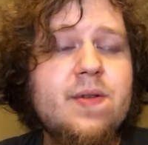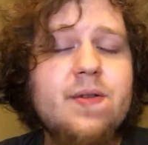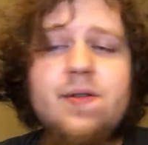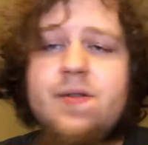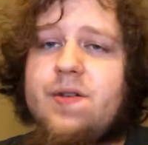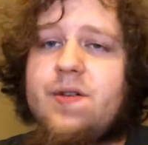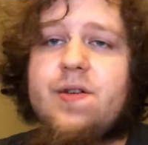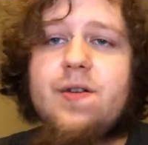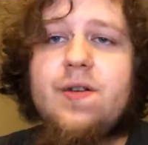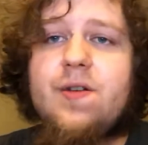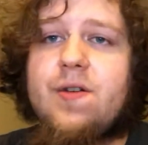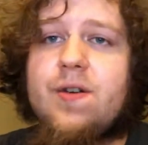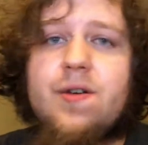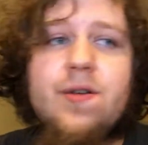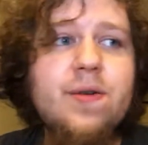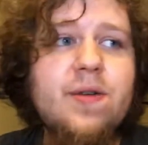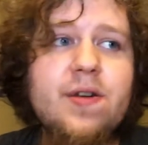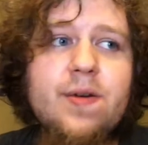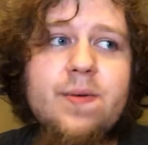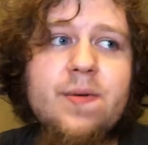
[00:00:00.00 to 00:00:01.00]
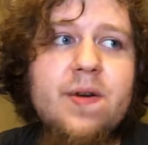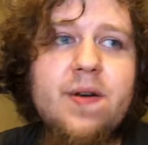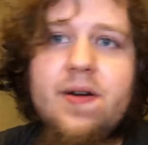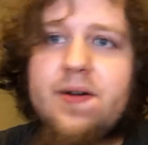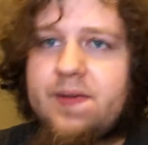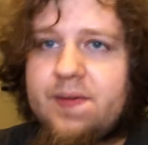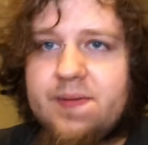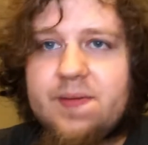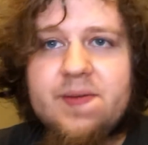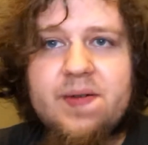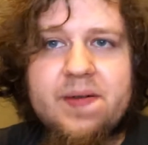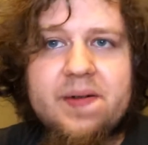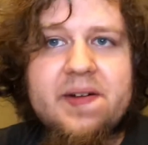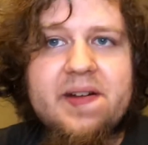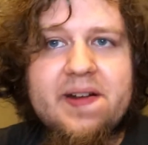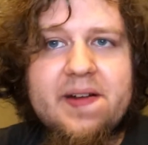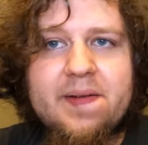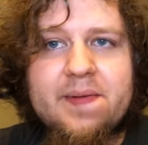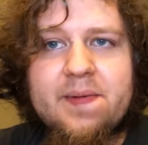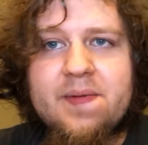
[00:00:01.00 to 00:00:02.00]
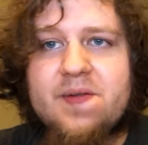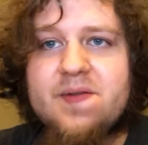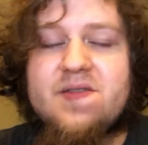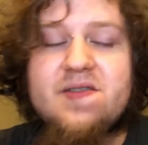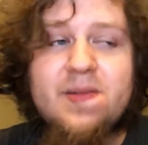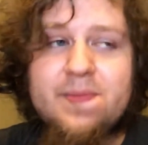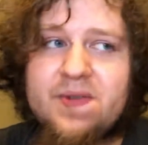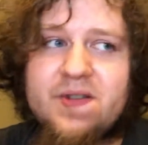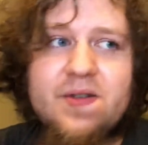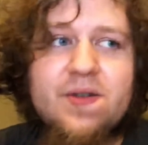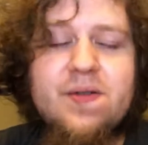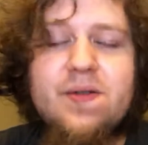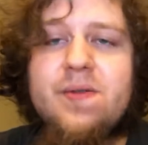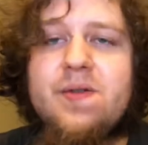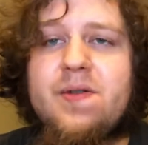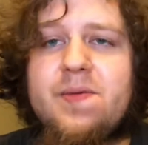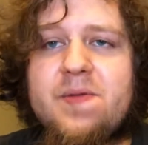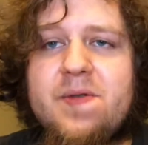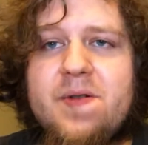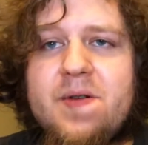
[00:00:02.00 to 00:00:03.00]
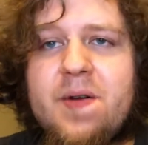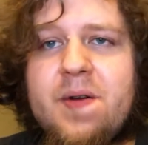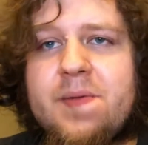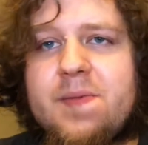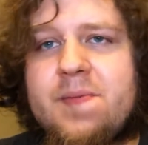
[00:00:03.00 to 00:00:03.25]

you're doing it wrong, okay? There's something you're doing wrong.